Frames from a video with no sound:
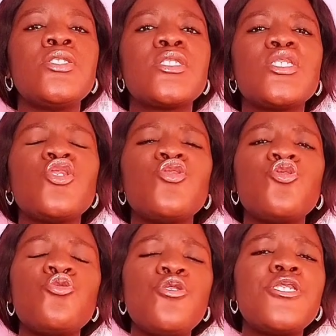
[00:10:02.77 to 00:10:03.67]
it's,
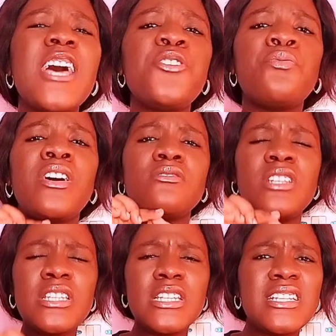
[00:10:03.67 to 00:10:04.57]
you know, you start
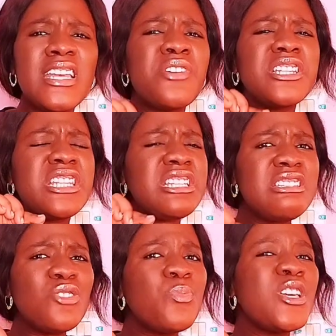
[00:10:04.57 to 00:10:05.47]
overthinking,
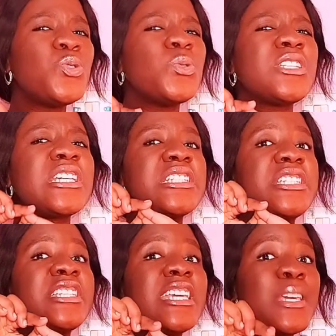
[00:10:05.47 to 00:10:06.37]
you begin to
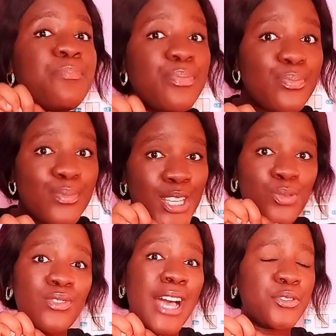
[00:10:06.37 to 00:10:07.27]
think deep
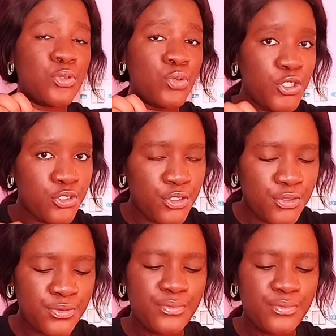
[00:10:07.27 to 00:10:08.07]
into that situation.